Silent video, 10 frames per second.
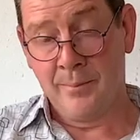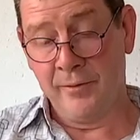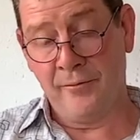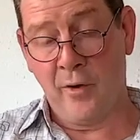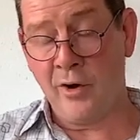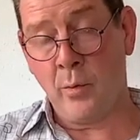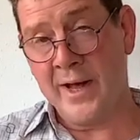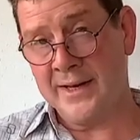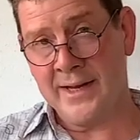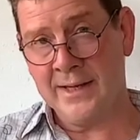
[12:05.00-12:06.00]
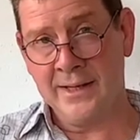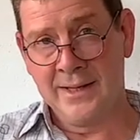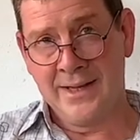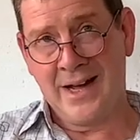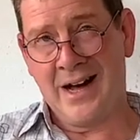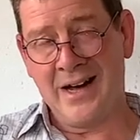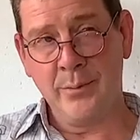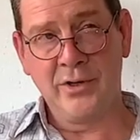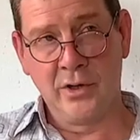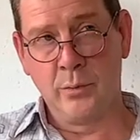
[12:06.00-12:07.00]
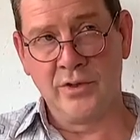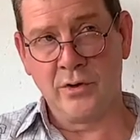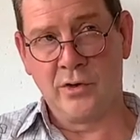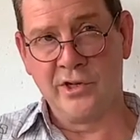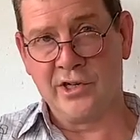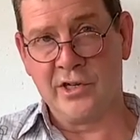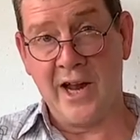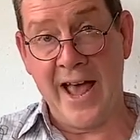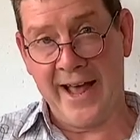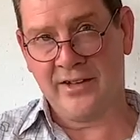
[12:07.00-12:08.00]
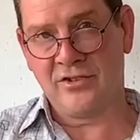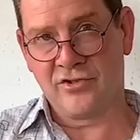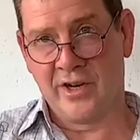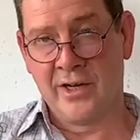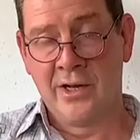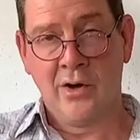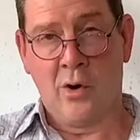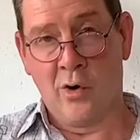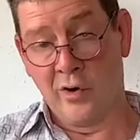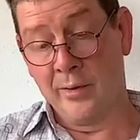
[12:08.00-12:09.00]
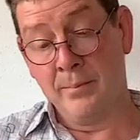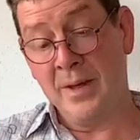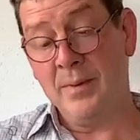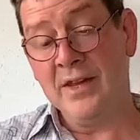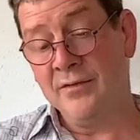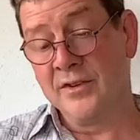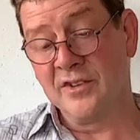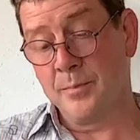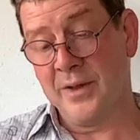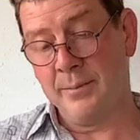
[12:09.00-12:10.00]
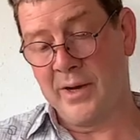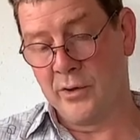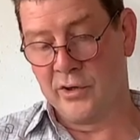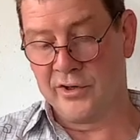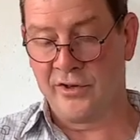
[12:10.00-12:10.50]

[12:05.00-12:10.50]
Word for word: But for a wedding, I would always order extra, or maybe even split my order.